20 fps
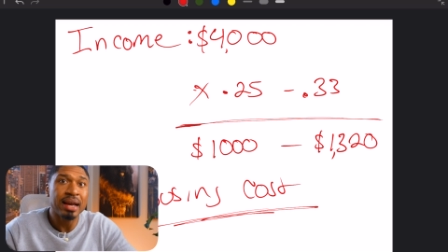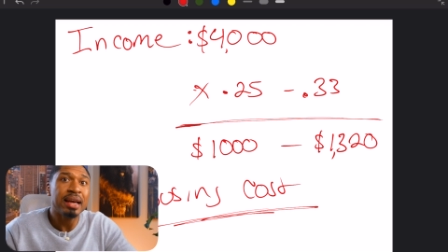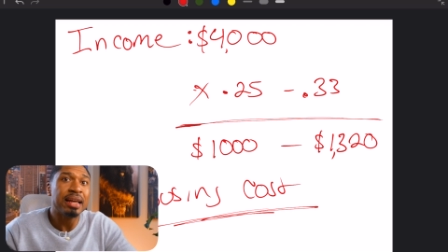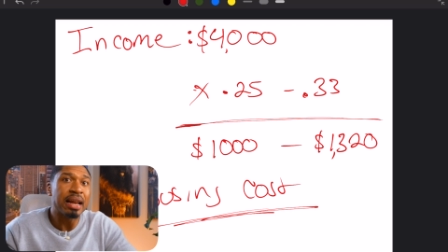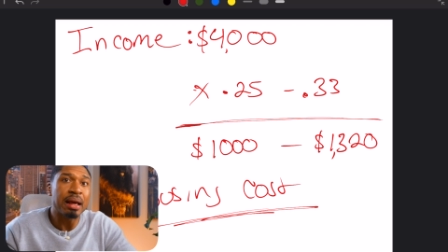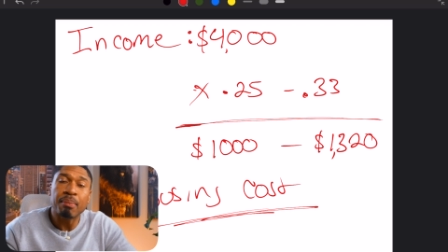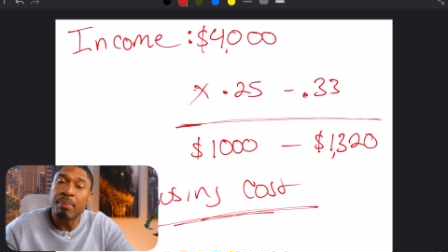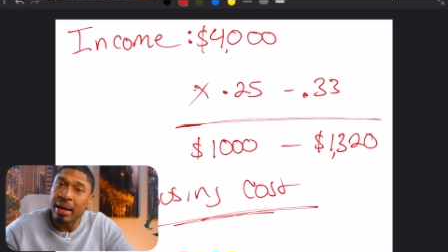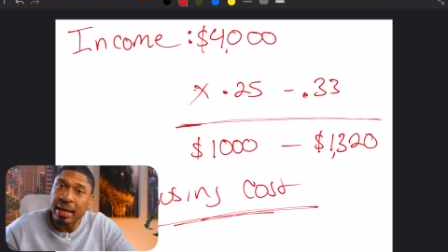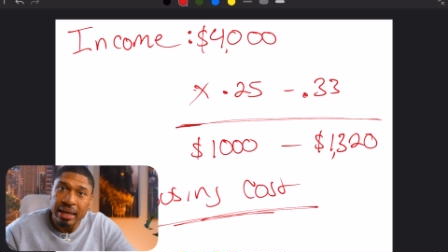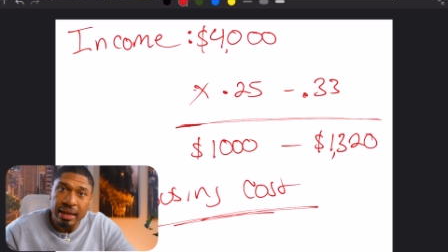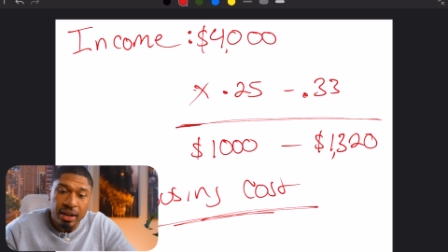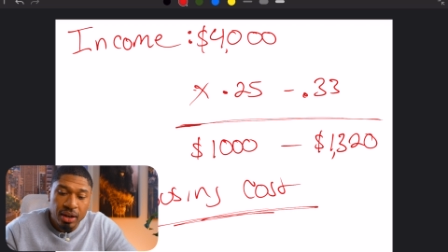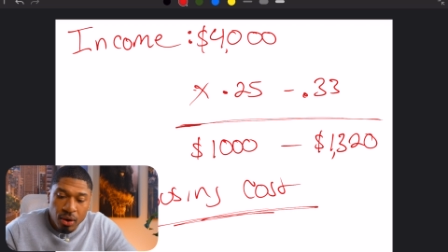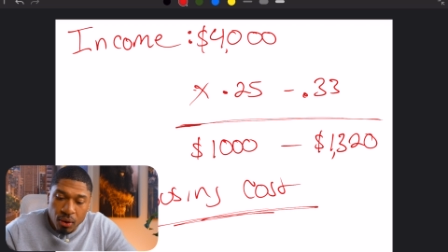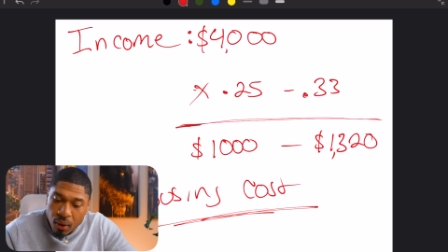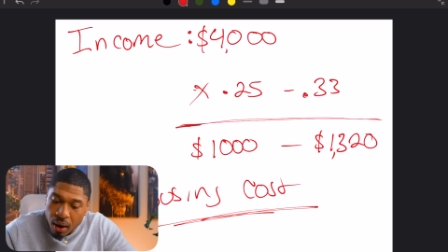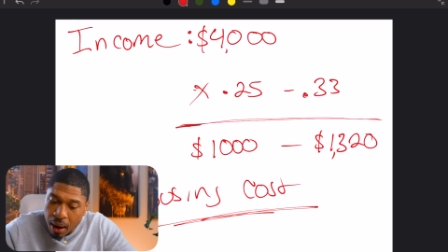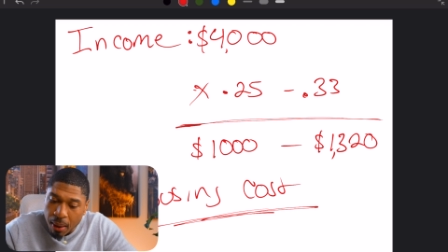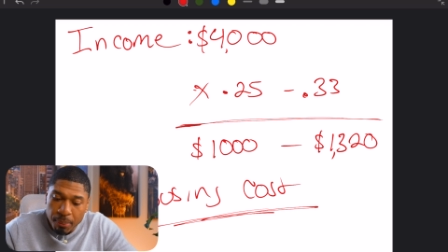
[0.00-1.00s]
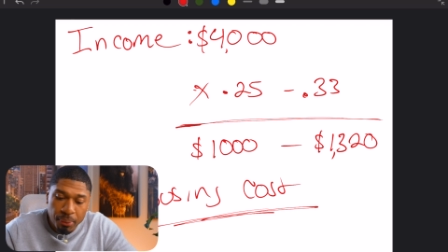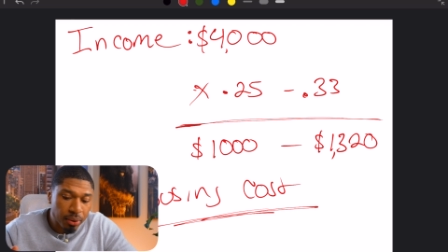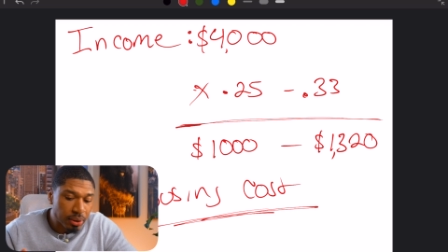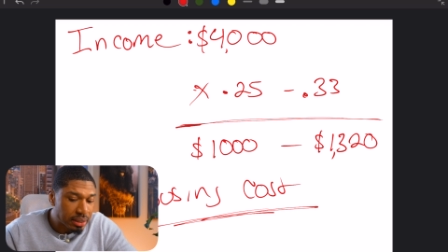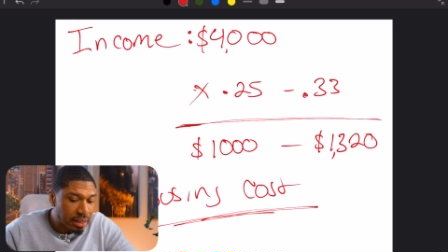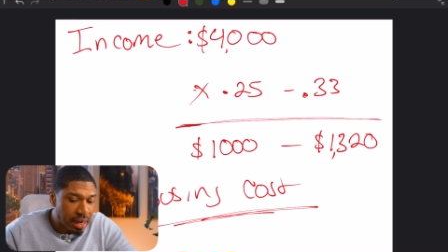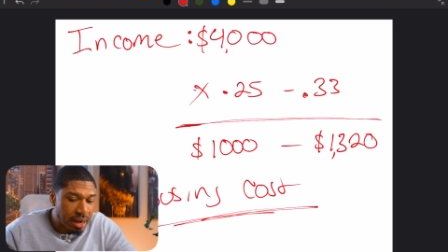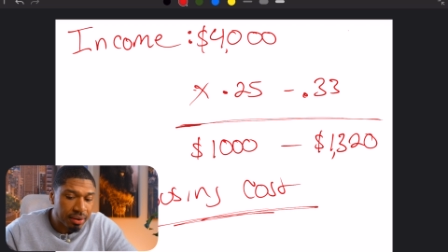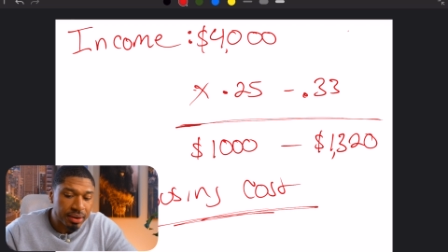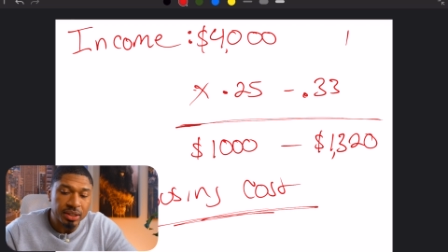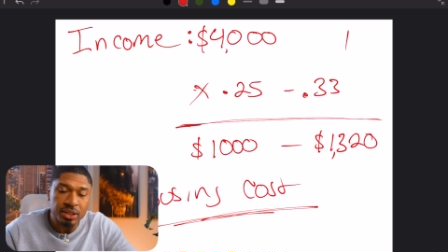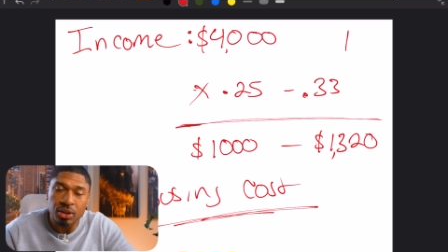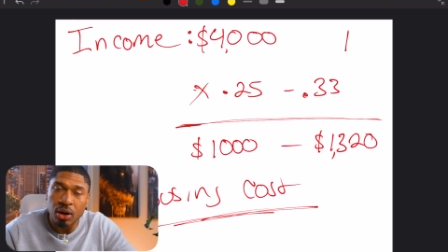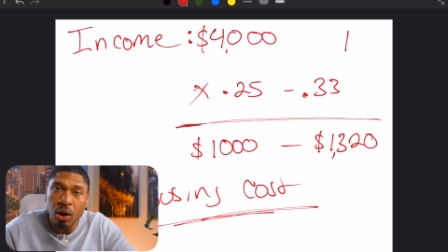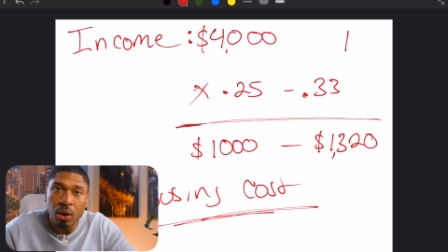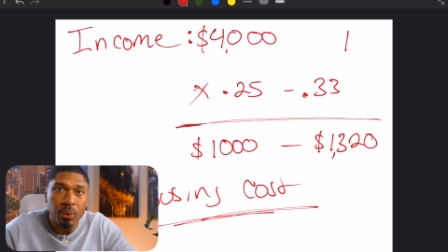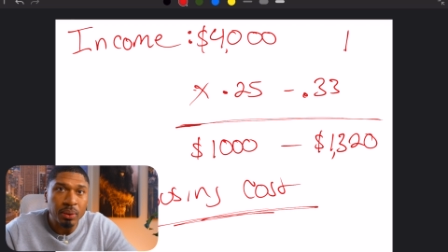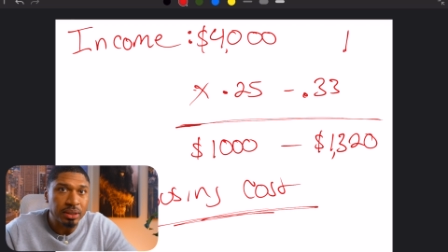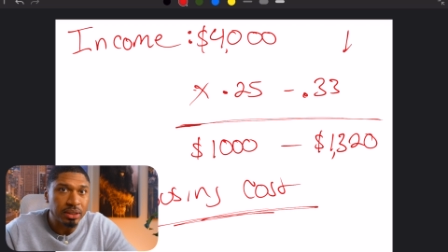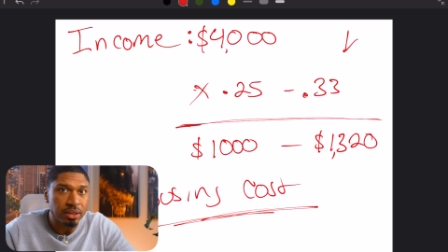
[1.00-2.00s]
They may can go up or down. It's
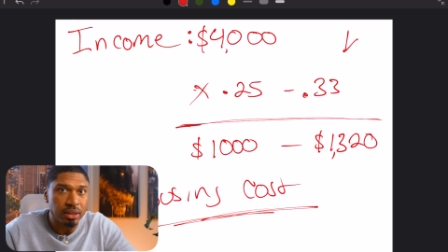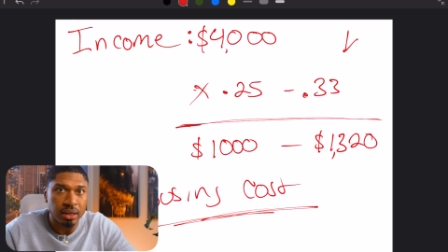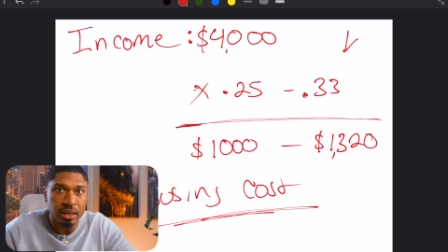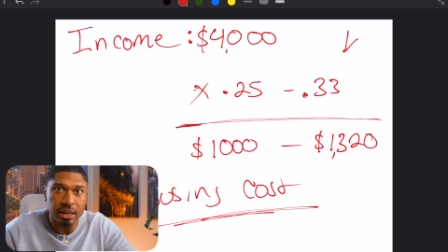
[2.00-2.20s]
always going